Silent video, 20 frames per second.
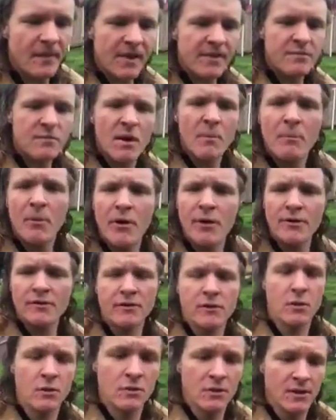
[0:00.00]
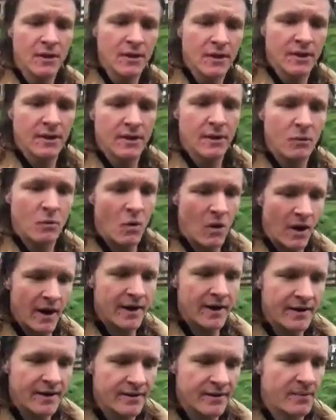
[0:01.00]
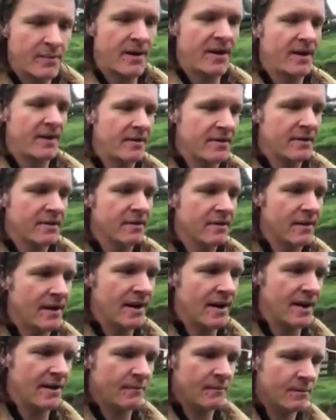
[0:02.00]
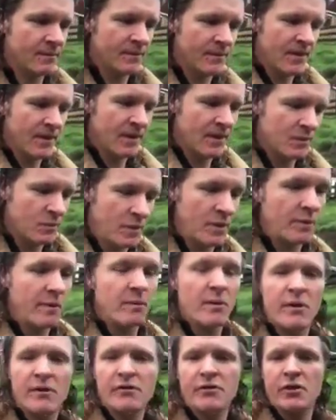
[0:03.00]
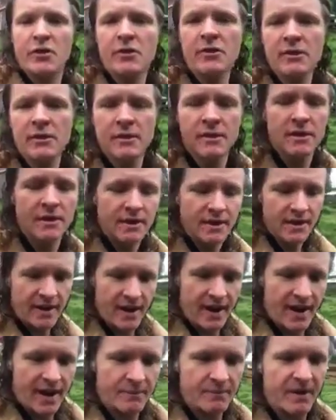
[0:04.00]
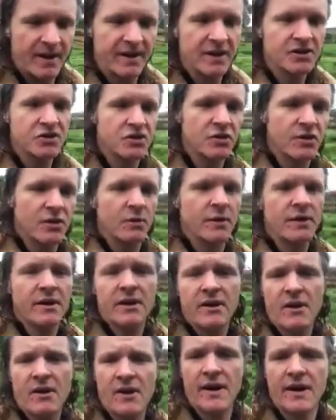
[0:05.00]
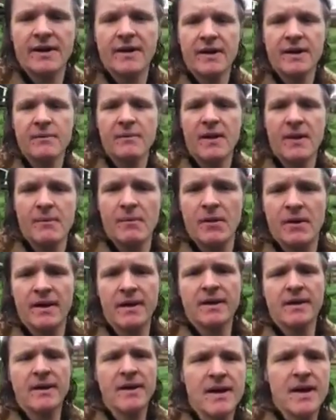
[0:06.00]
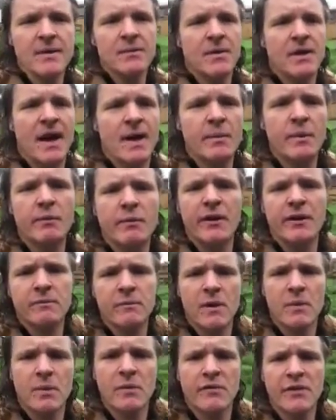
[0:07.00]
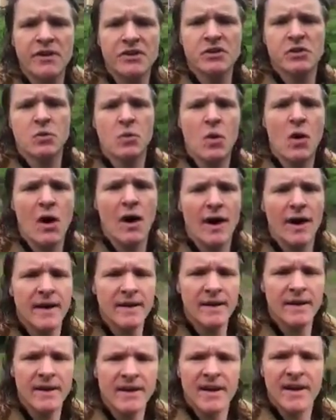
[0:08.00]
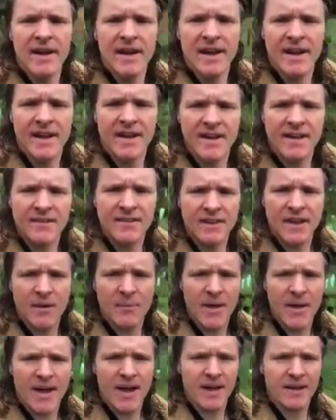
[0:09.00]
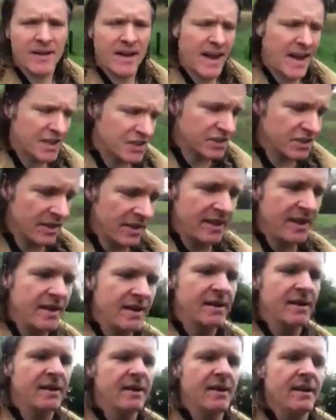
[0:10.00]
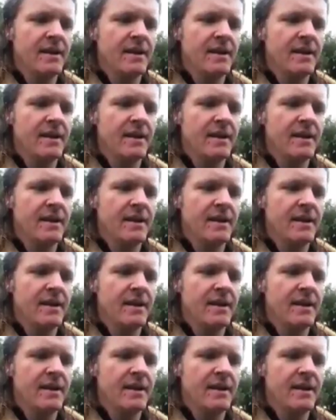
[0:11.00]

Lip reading: So my personal why is about where we move to and making sure that we can go kayaking and mountain biking, but my professional why is about actually